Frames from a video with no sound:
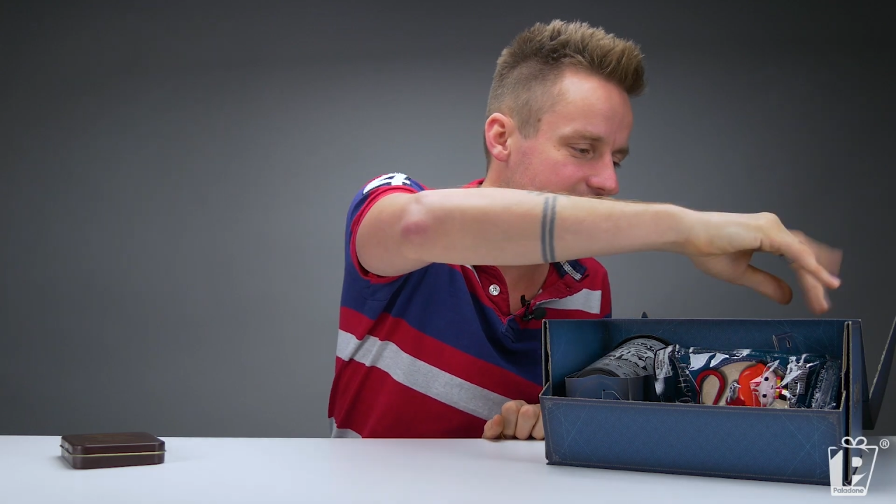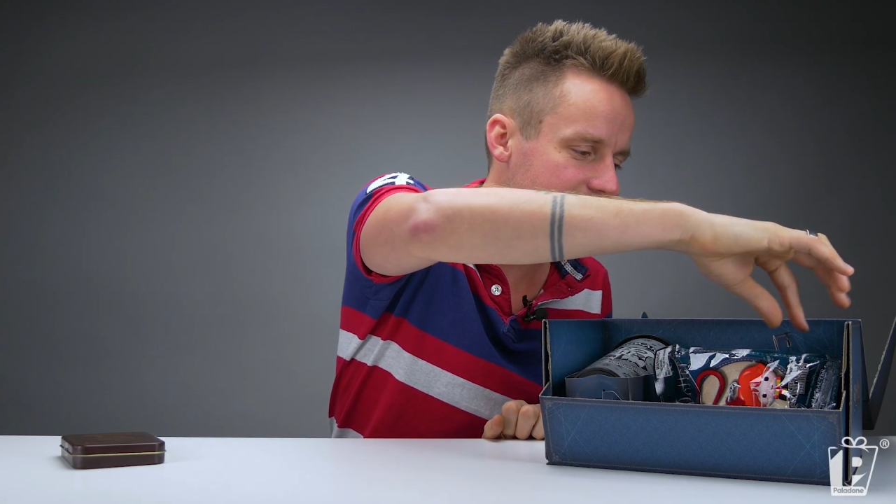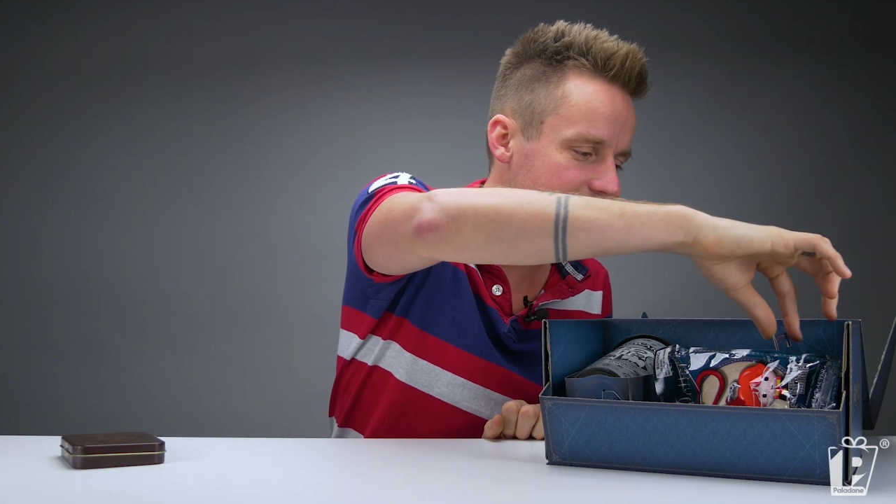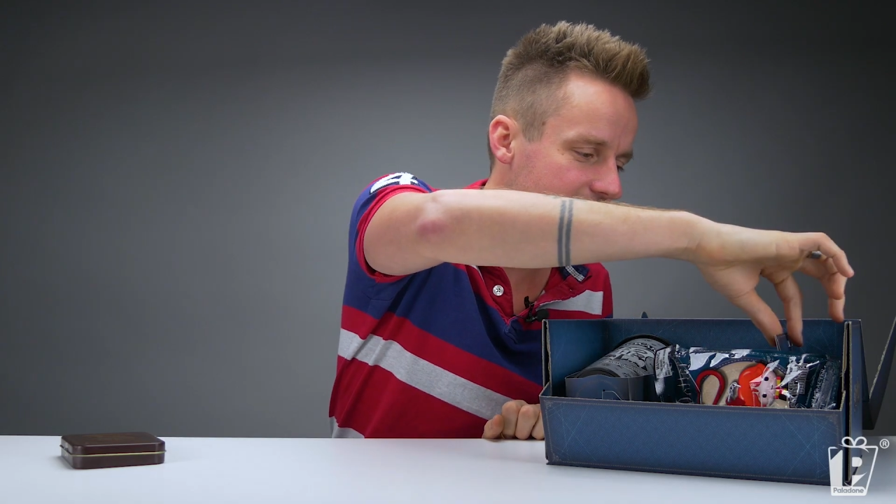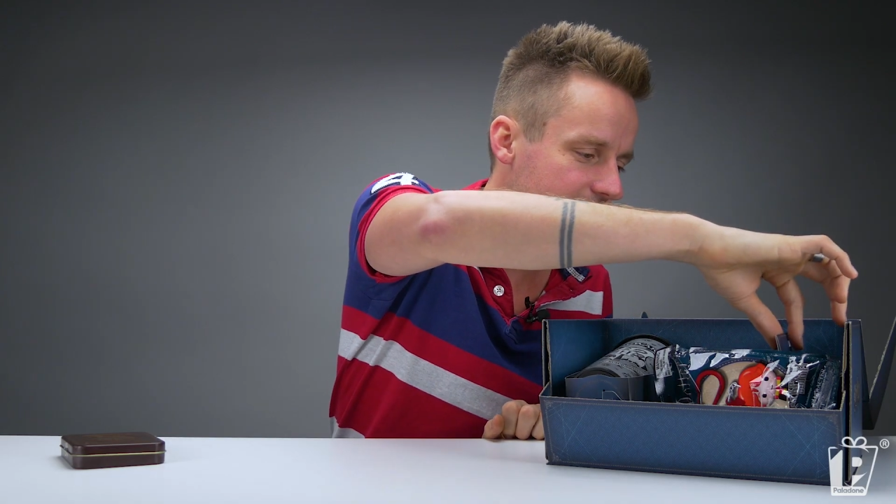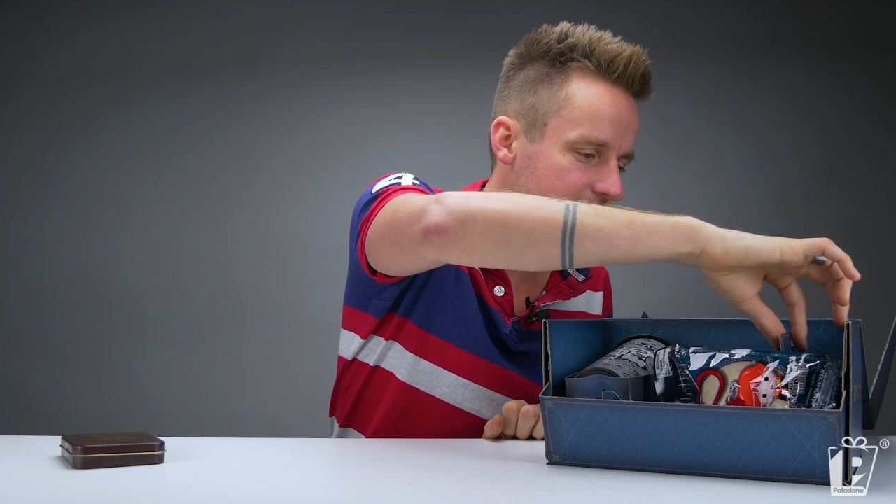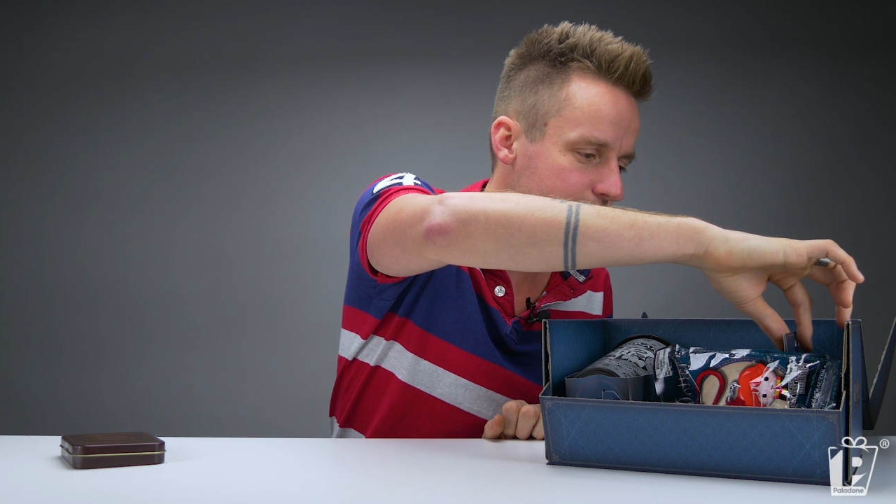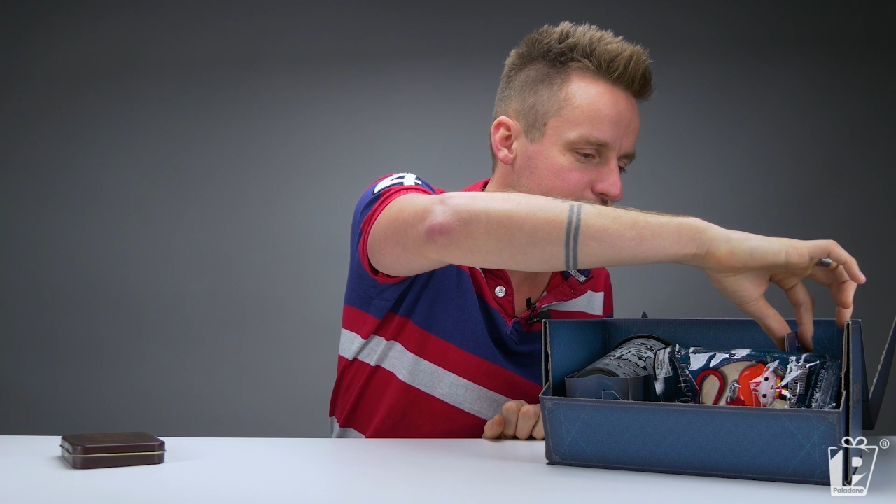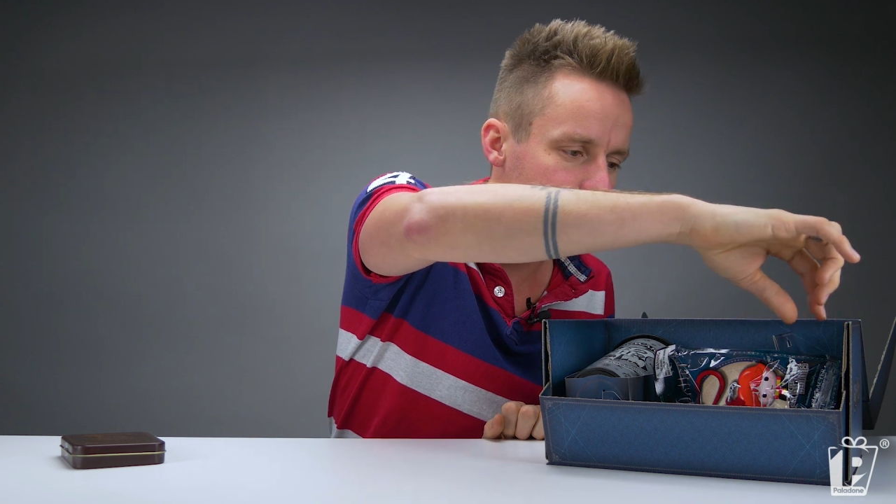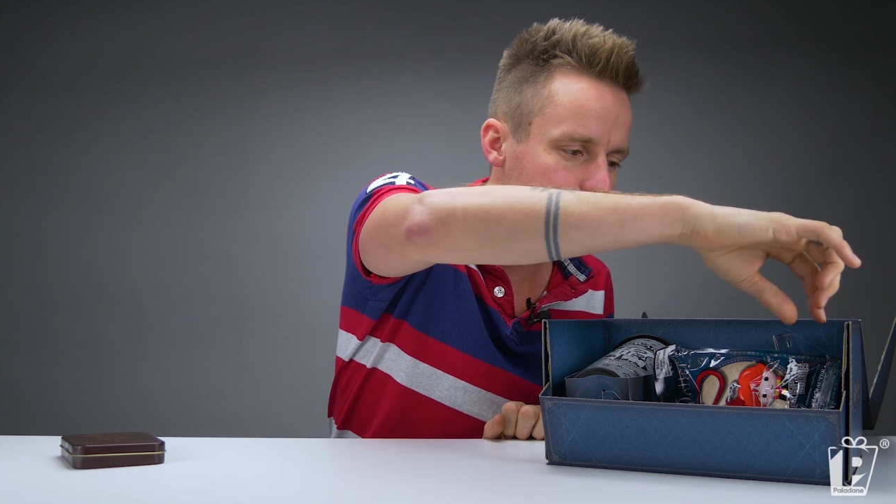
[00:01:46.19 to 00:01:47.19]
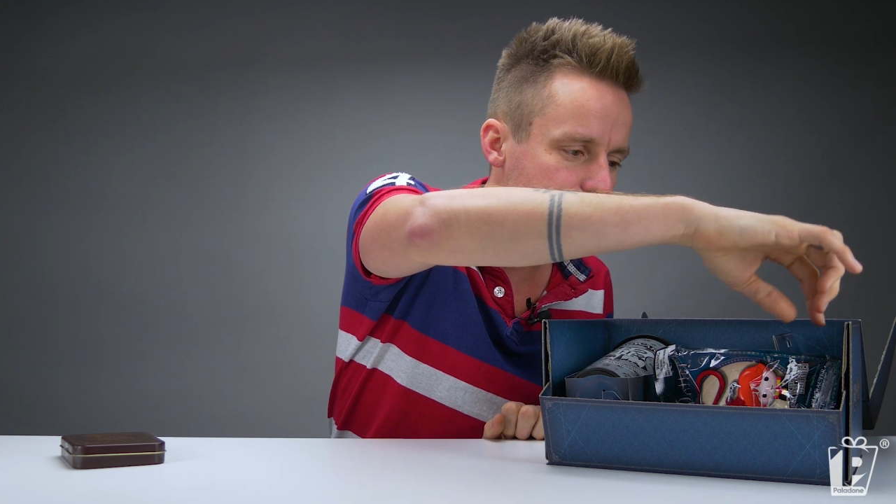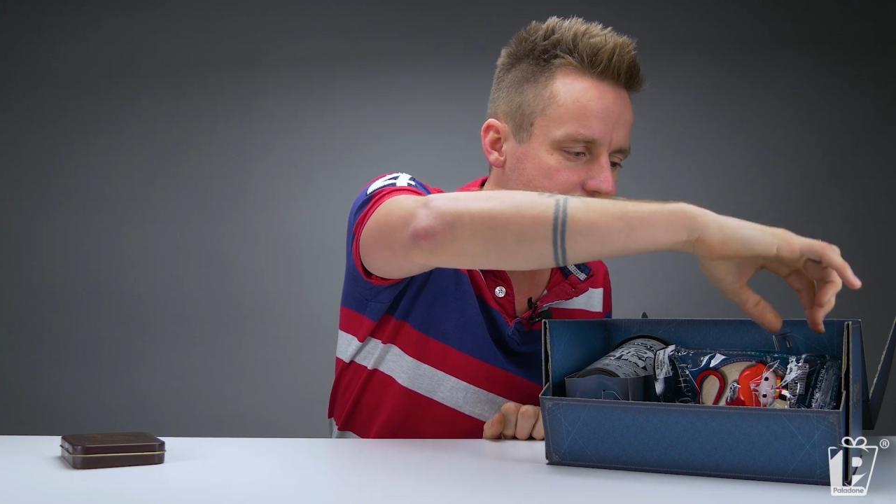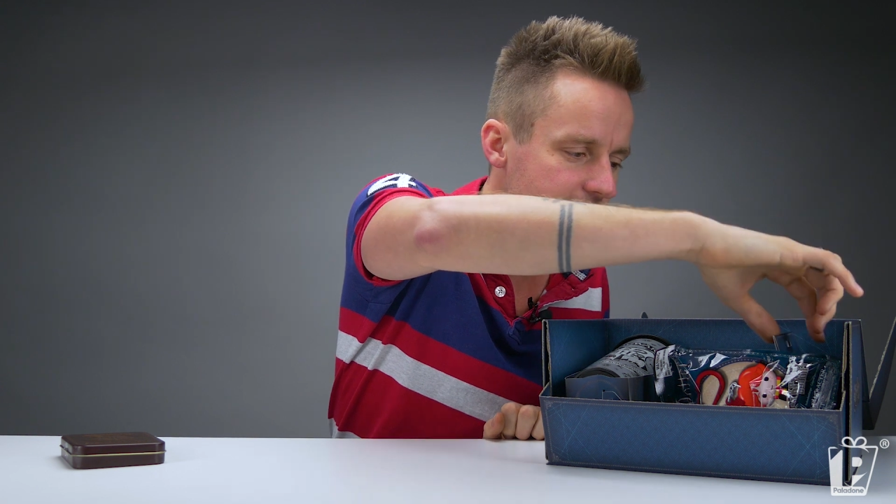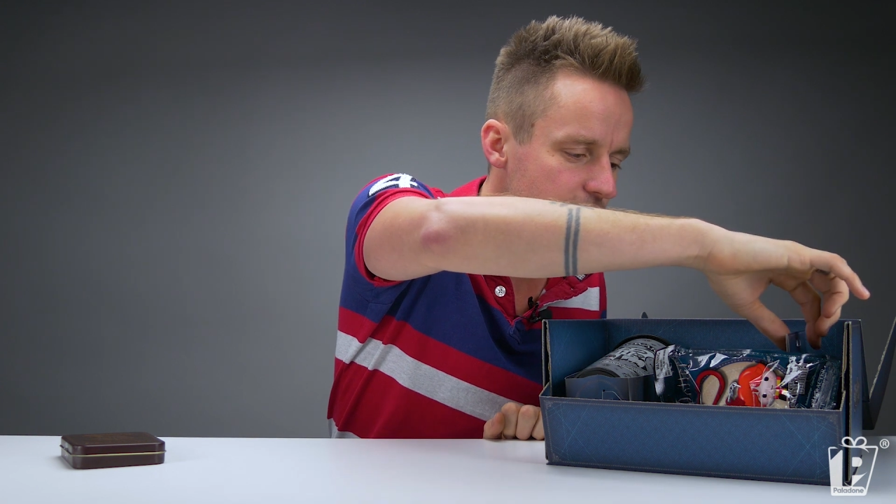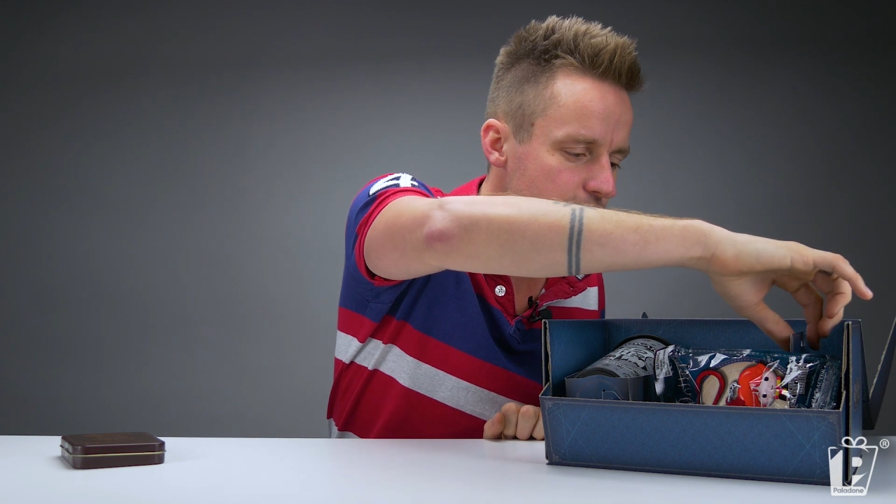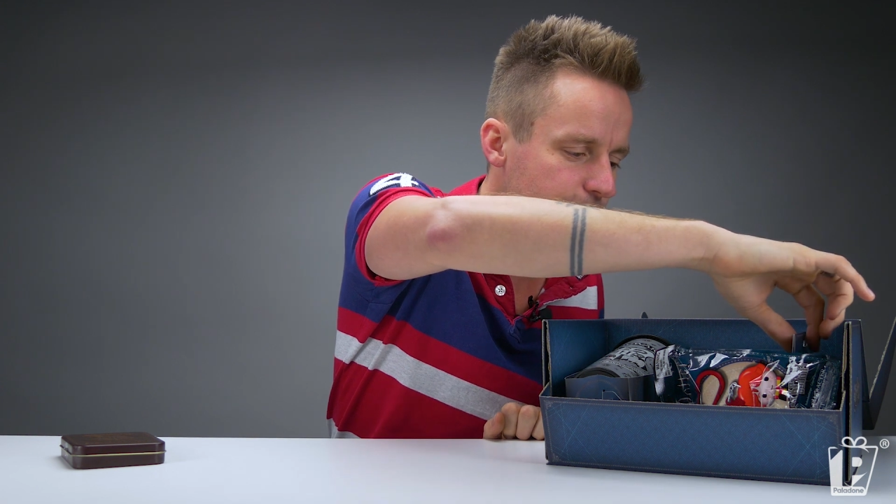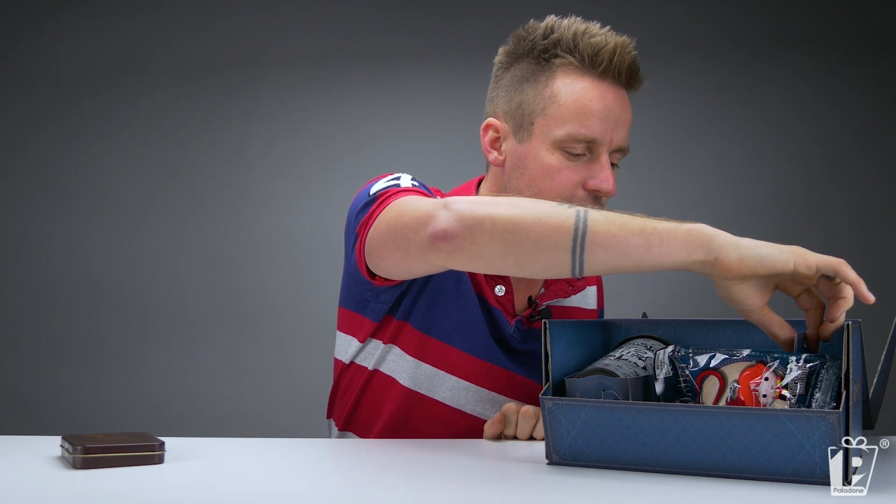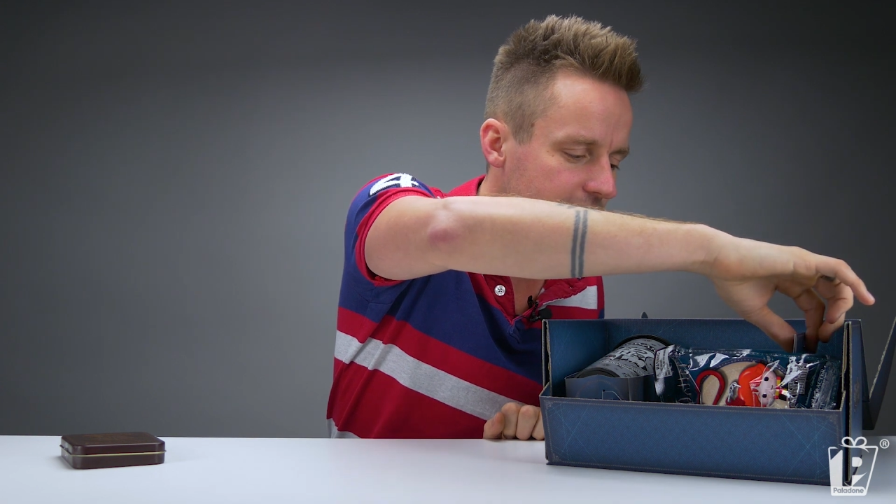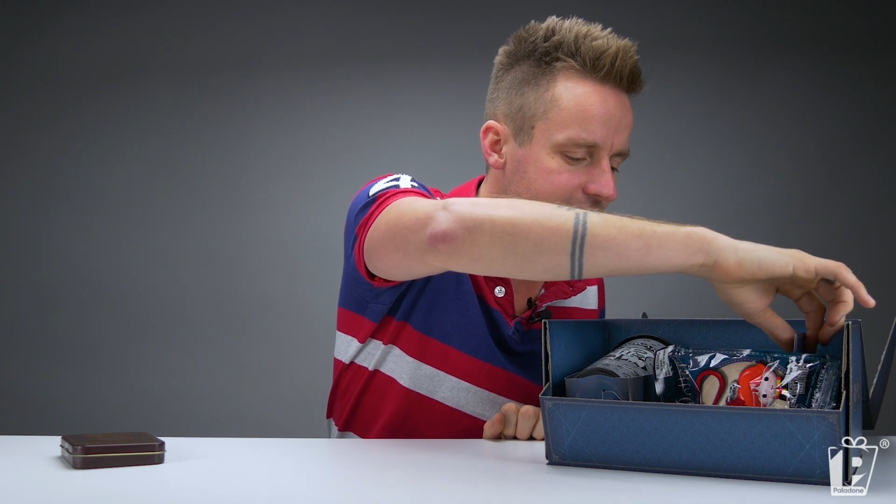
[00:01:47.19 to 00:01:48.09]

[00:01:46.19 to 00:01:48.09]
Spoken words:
up, a brand new product.